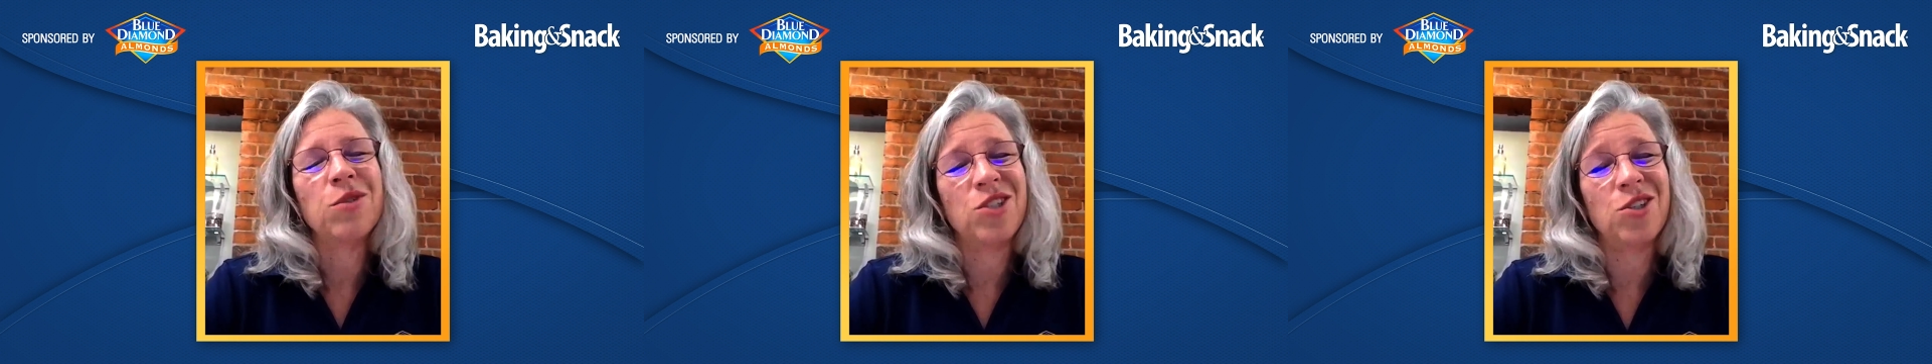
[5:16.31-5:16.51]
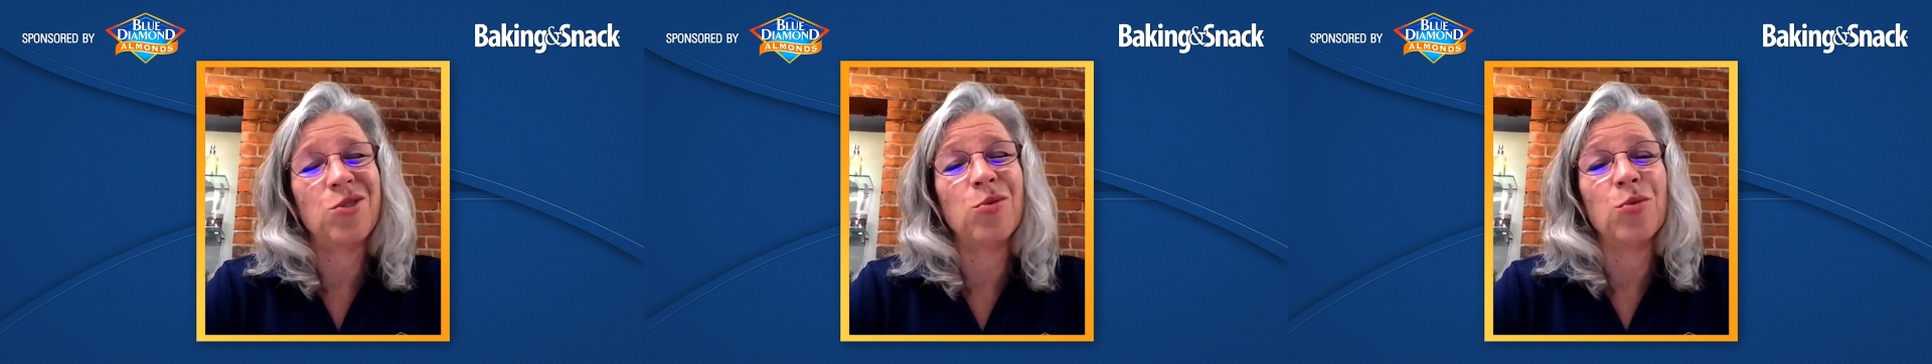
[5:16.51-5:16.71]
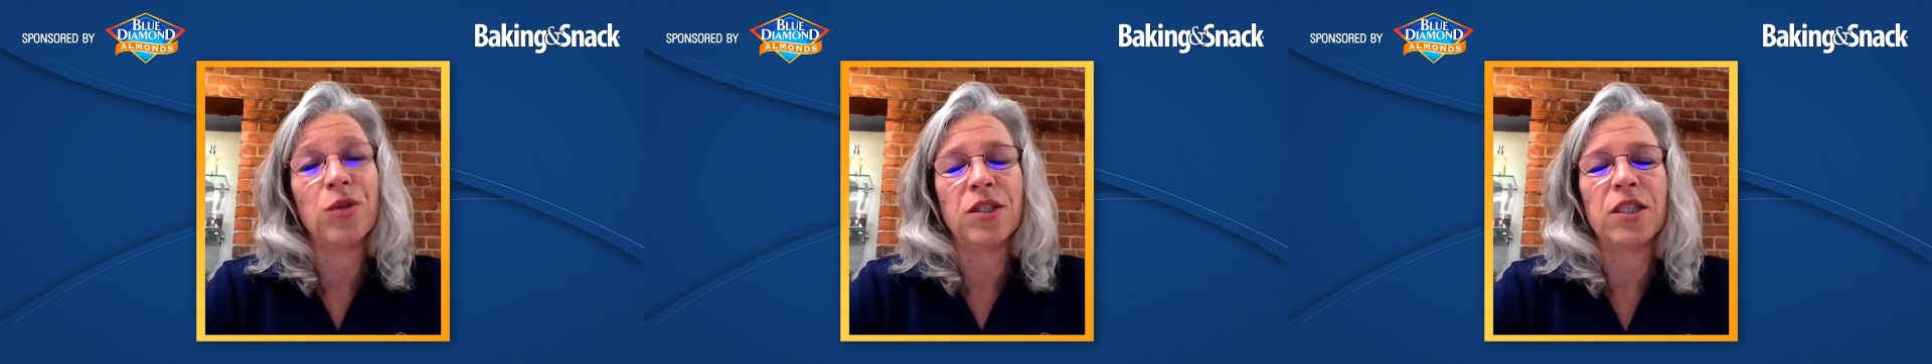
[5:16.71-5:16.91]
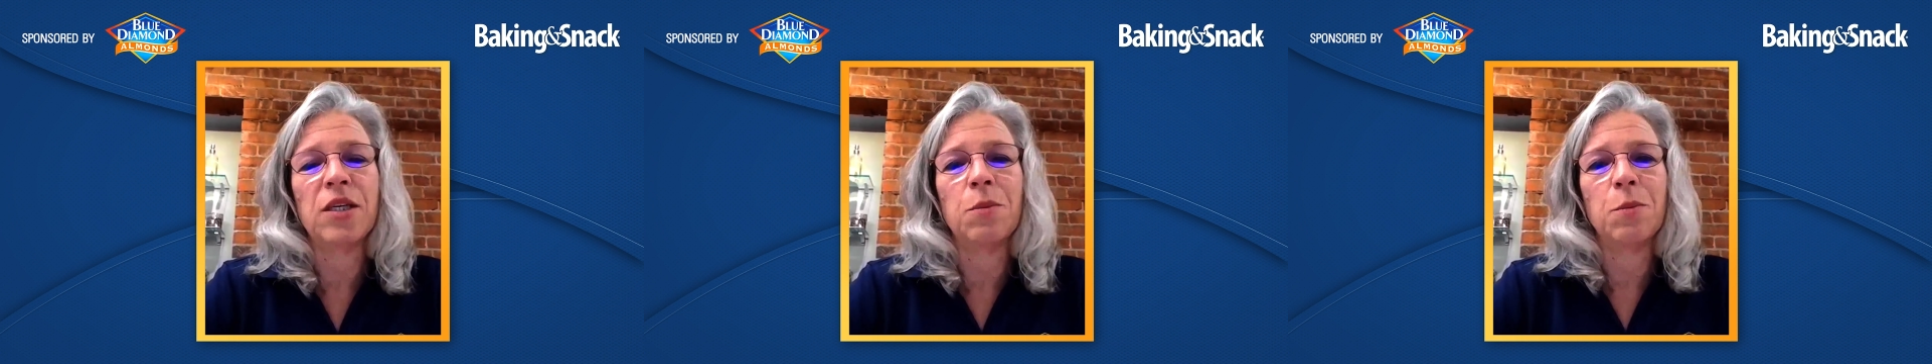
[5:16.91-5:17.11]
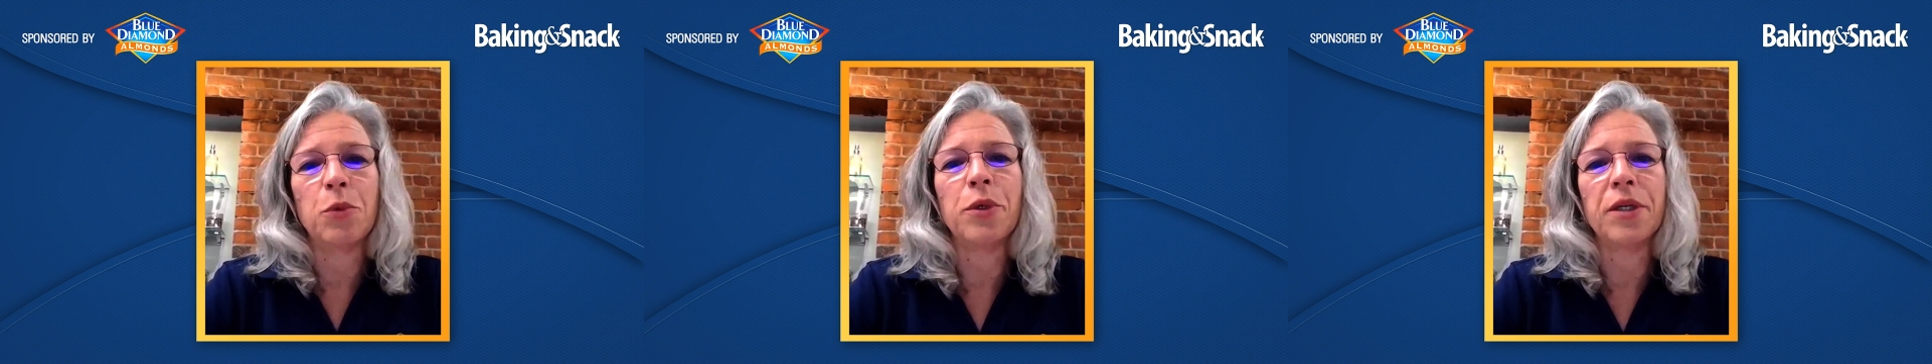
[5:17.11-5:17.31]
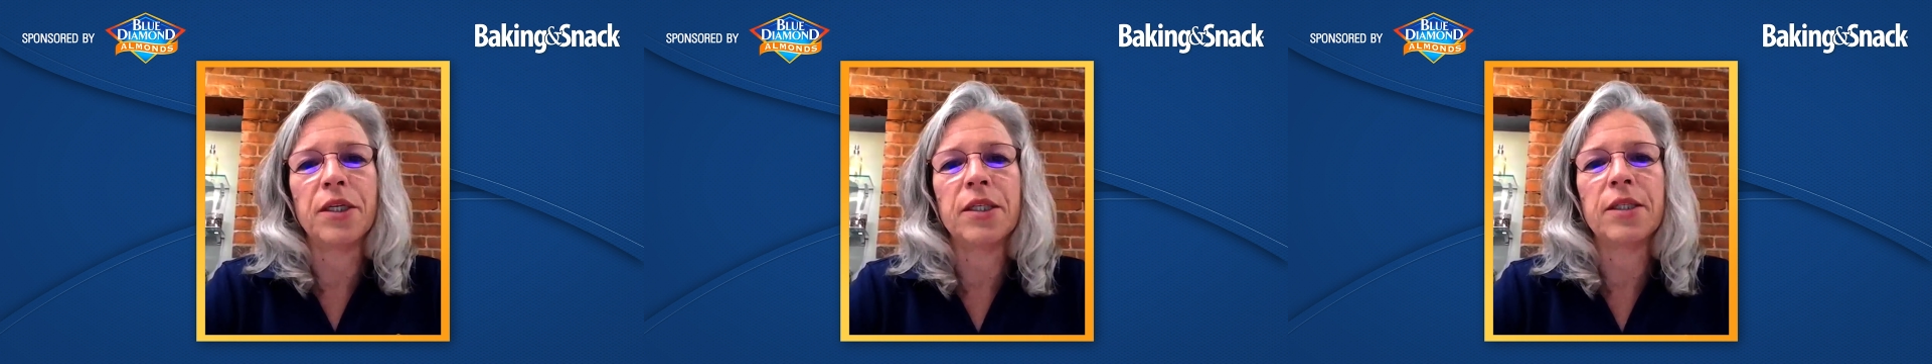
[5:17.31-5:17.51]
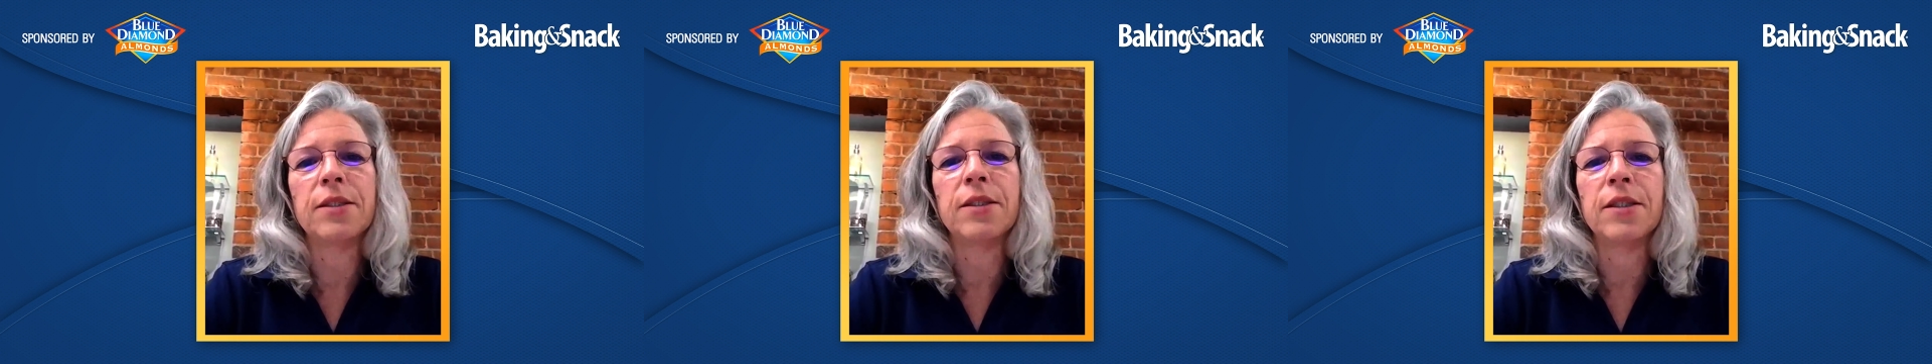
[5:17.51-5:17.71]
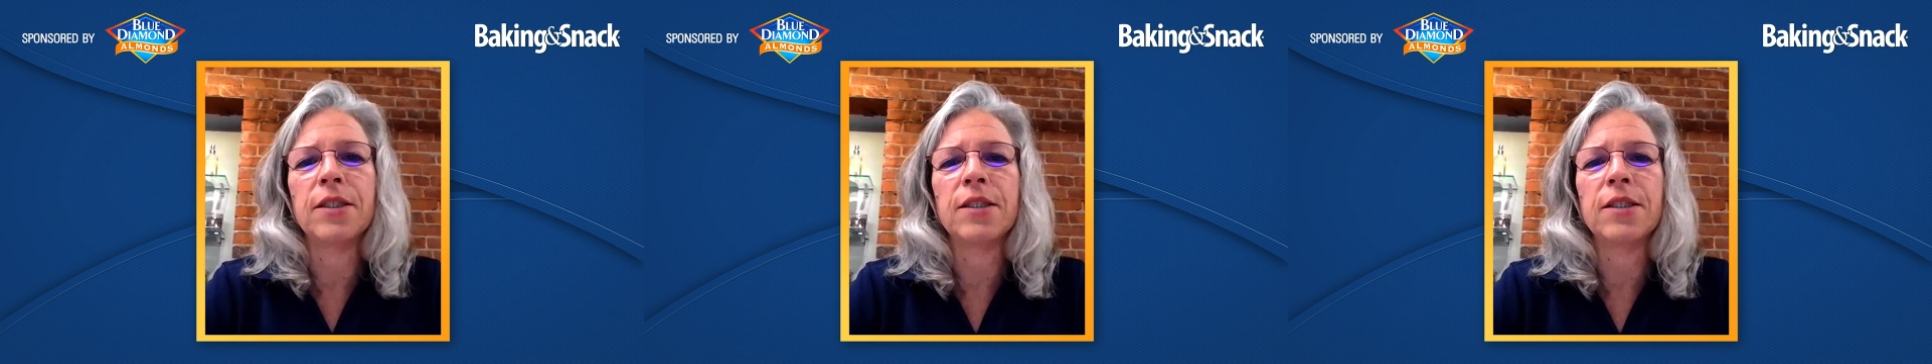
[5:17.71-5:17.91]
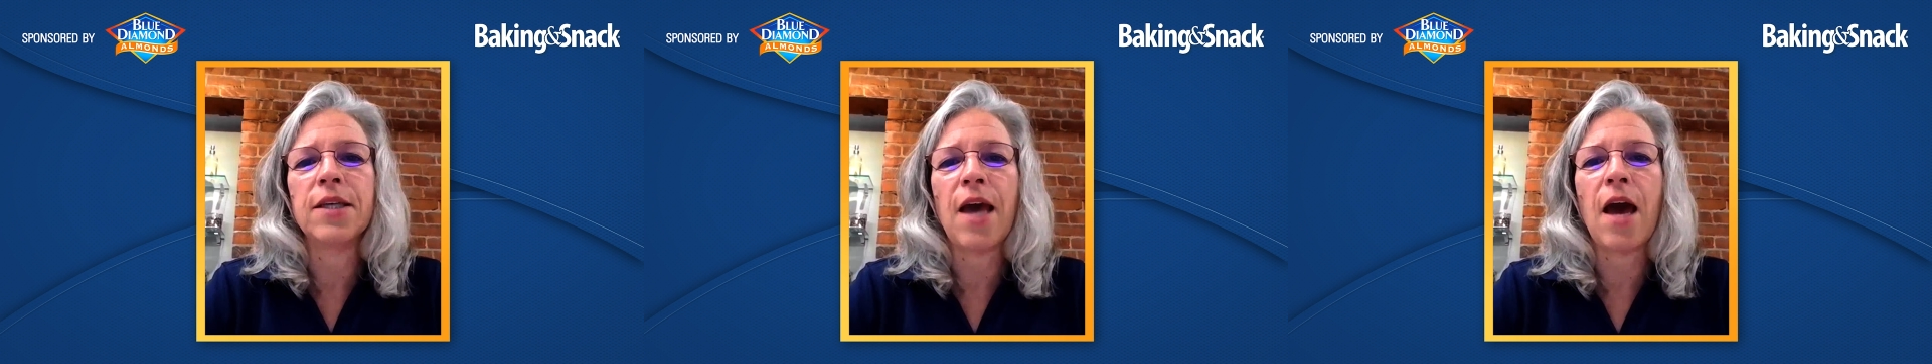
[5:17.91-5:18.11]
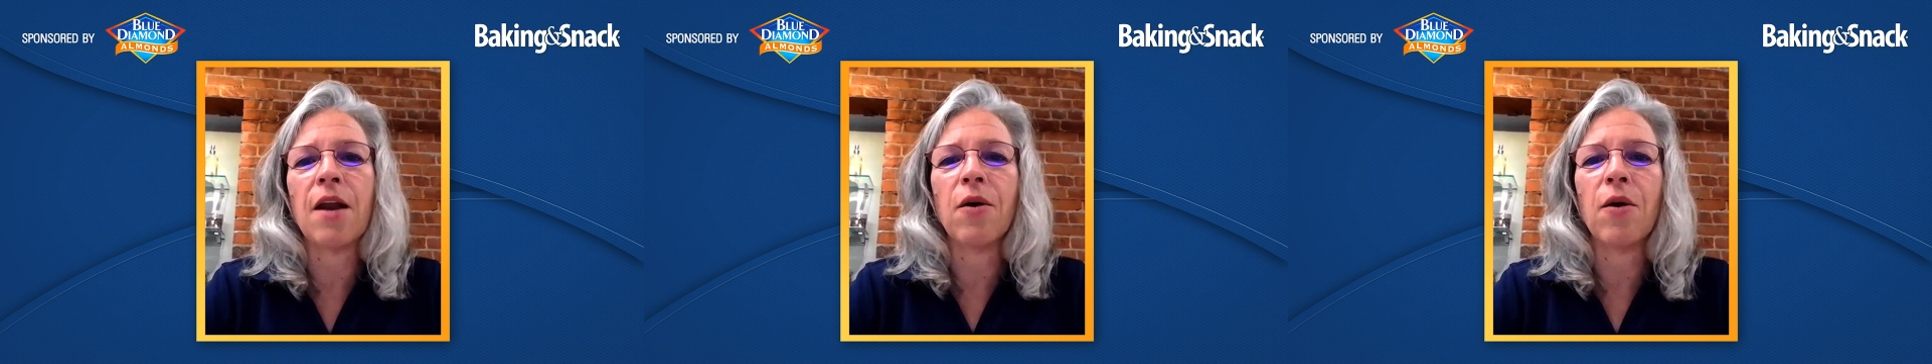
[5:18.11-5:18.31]
which is really important in this
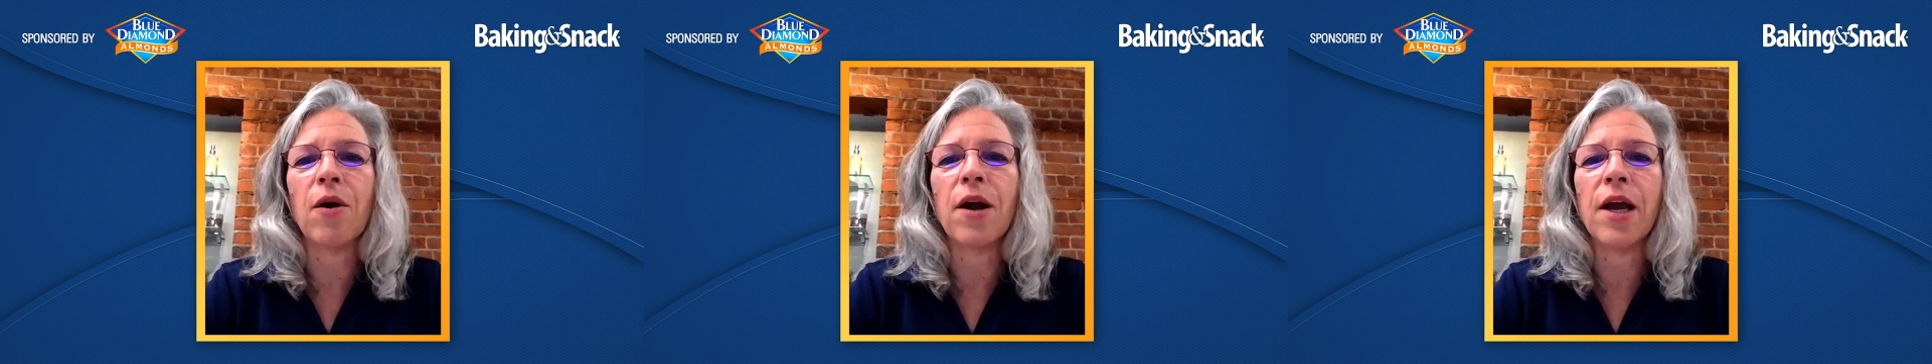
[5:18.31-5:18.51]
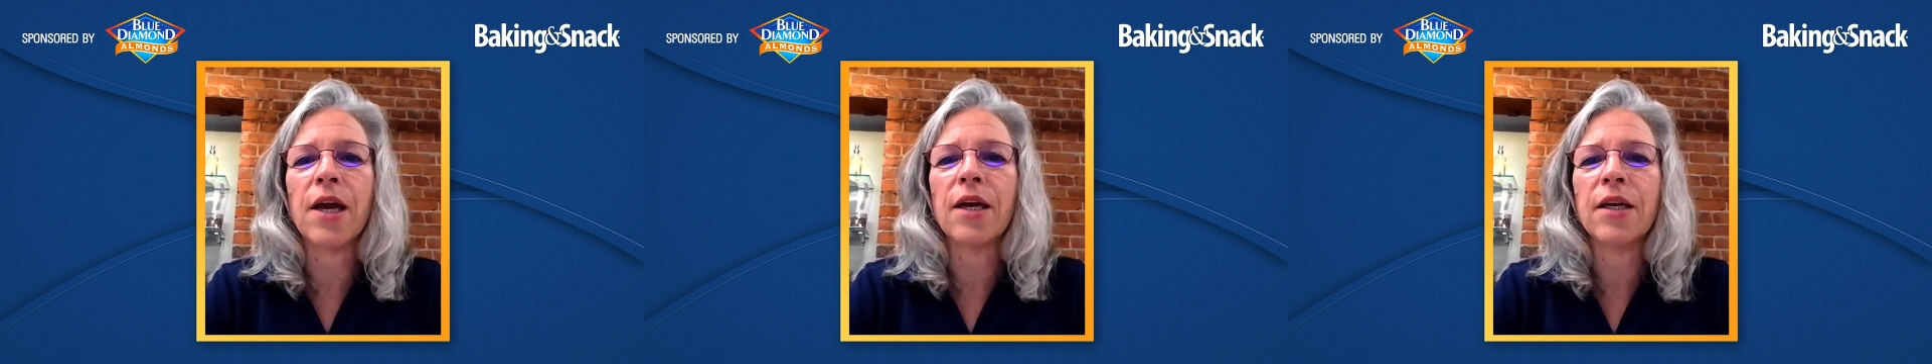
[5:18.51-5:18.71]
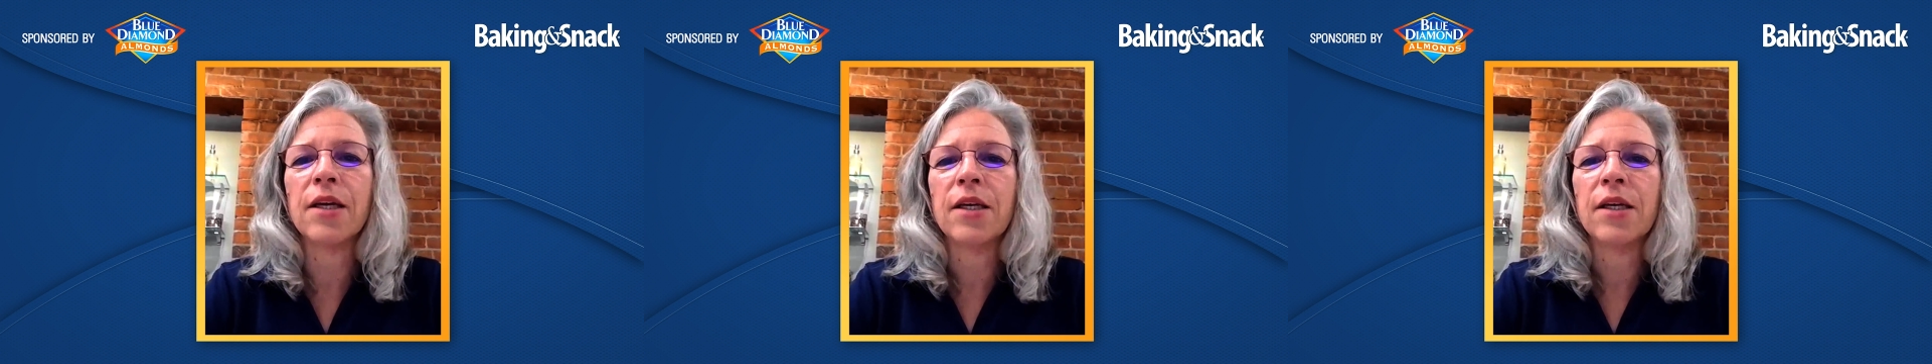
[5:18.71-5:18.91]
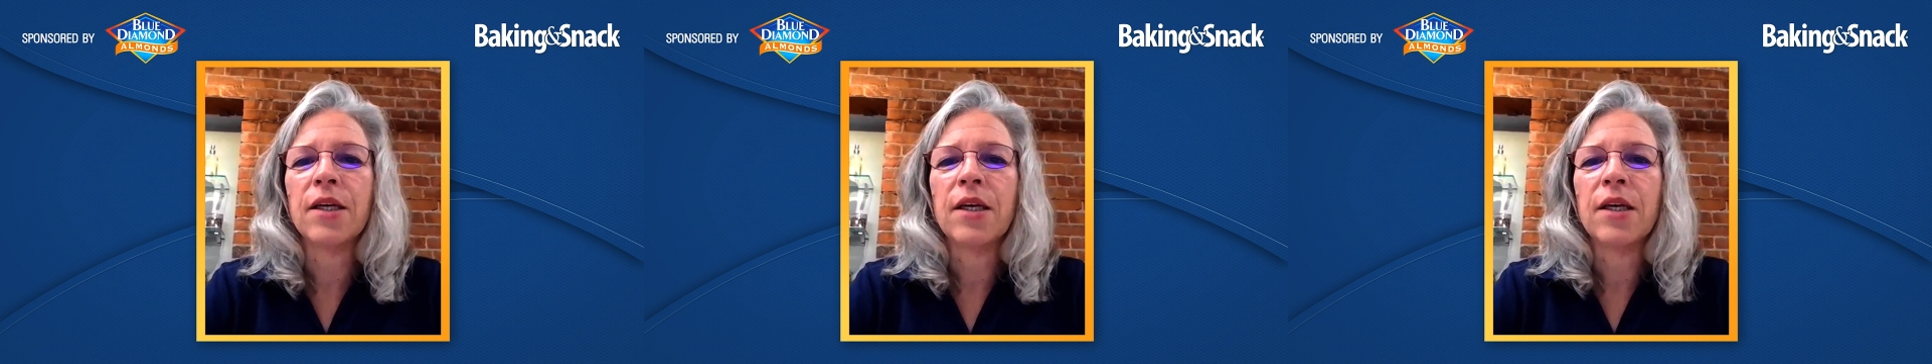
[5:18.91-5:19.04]
category.